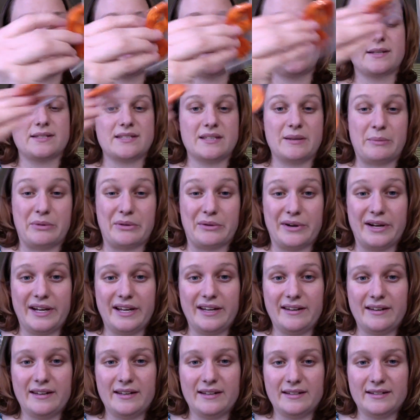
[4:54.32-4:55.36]
some
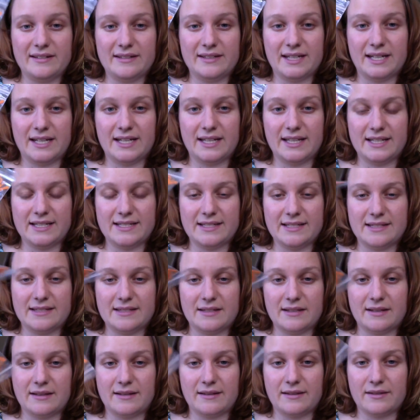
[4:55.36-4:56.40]
thread. This is
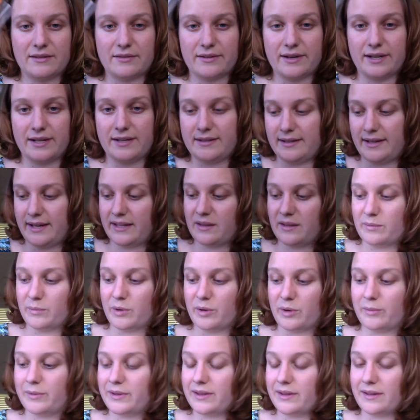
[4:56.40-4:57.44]
the thread at the
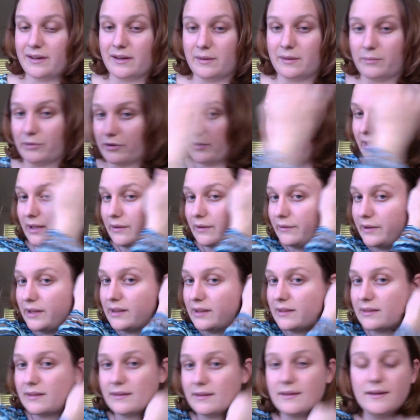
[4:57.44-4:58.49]
moment that I'm gridding with.
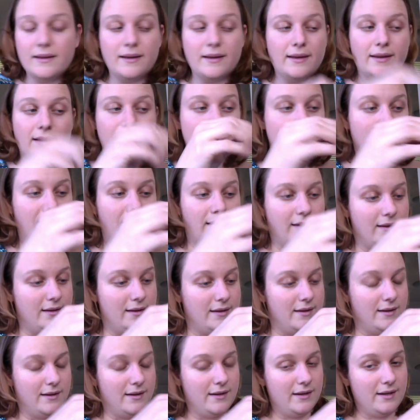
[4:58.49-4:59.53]

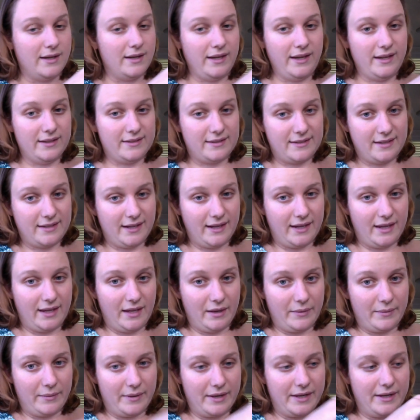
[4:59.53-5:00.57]
It's taking
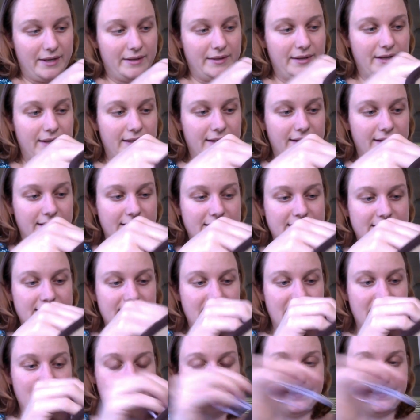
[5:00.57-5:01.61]
a while.
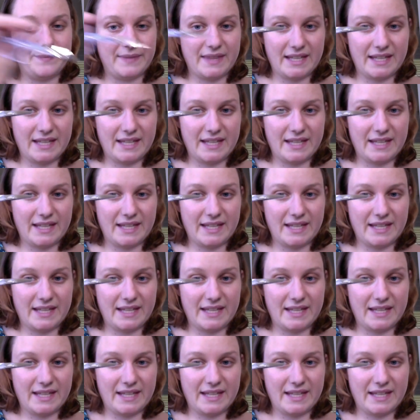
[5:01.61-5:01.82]
Some